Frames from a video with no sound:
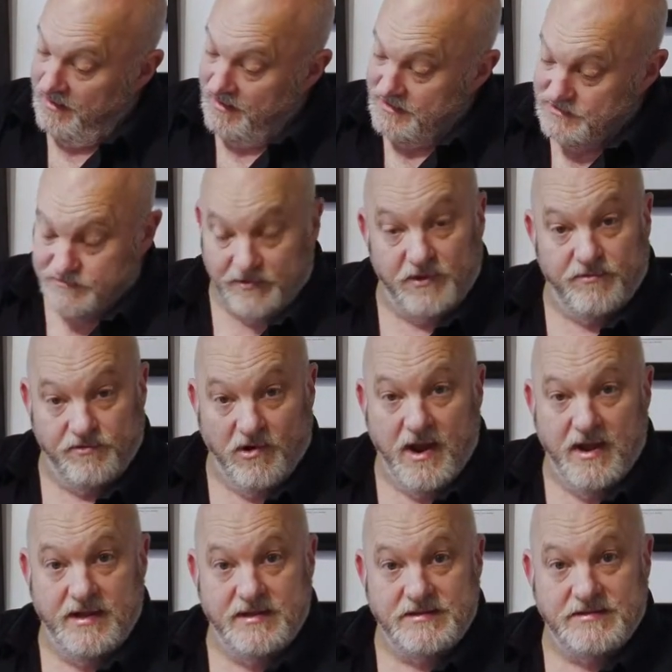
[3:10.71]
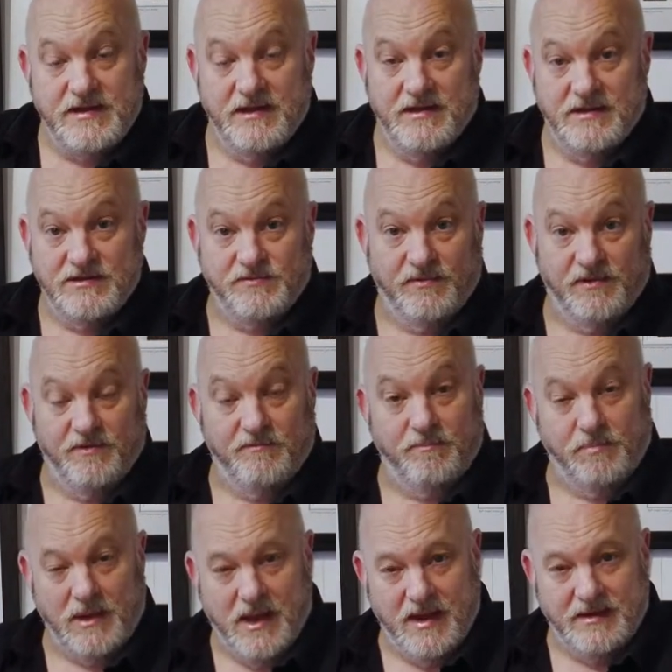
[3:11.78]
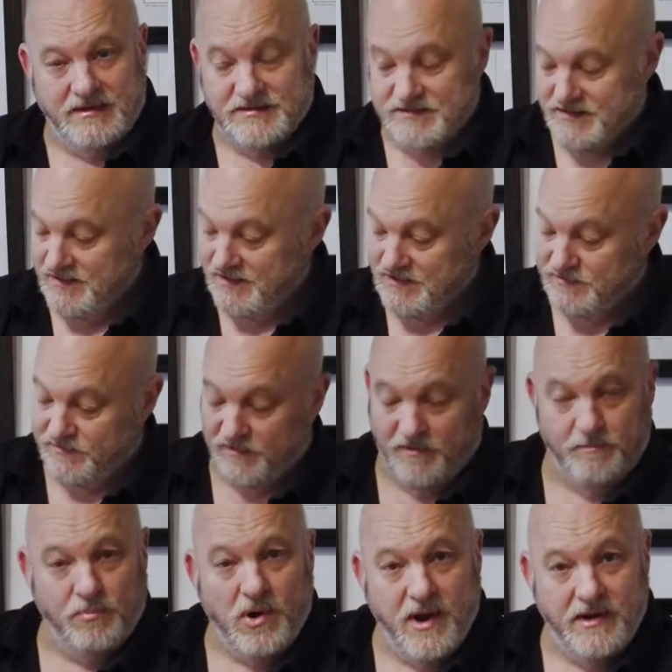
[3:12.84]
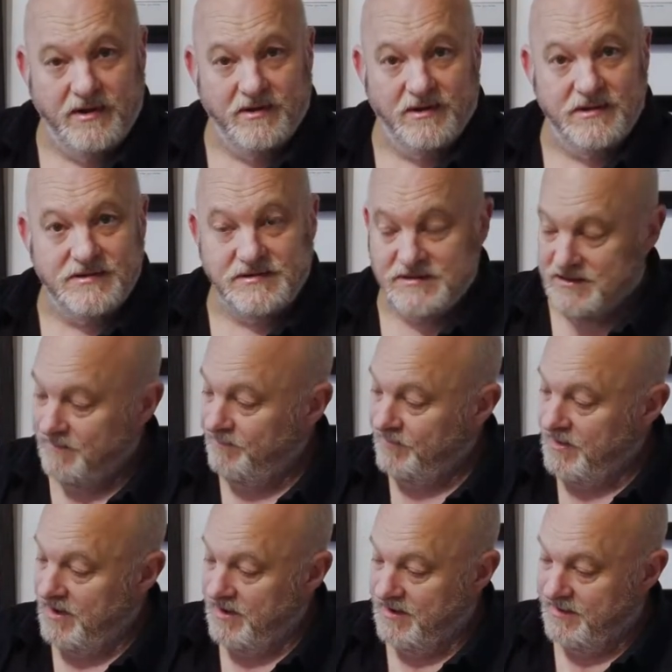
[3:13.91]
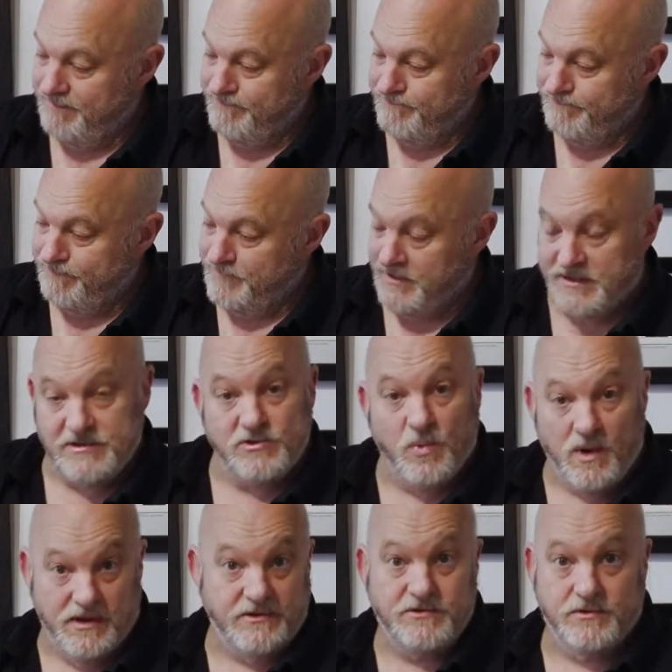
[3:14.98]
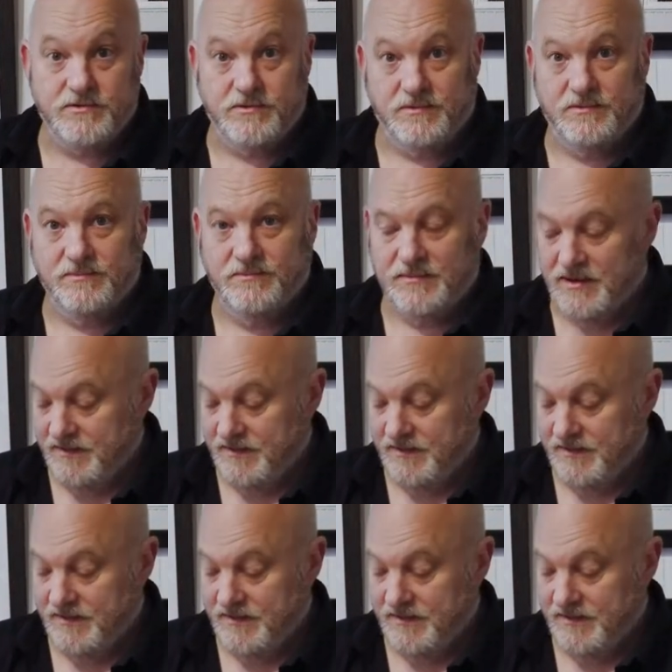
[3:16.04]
It's full of greys, it's full of blacks, it's full of bright colours, but it's quite subtle.